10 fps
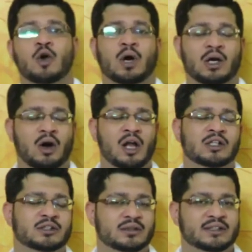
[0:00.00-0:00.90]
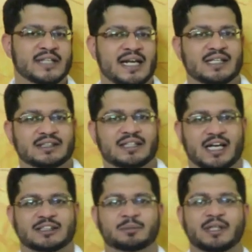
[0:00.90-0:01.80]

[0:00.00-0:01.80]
were also challenged as